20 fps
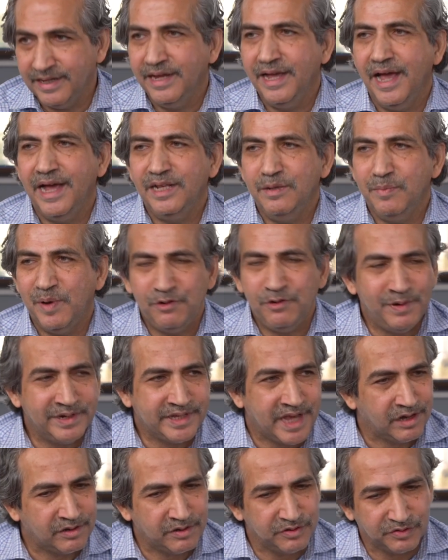And the multivariable
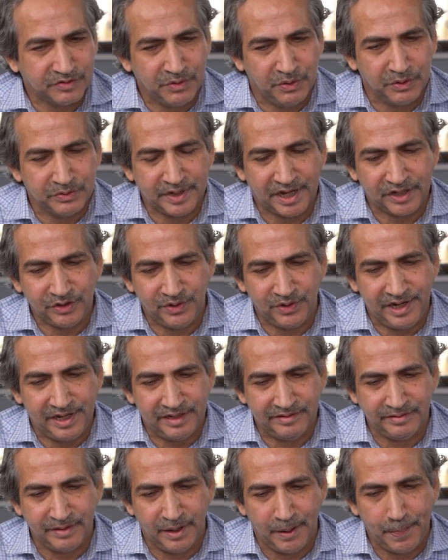calculus course actually
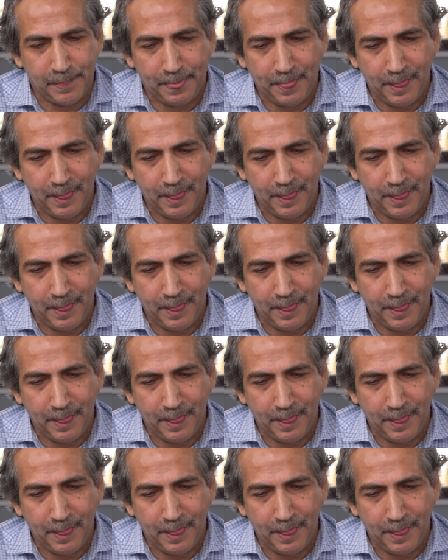is uh,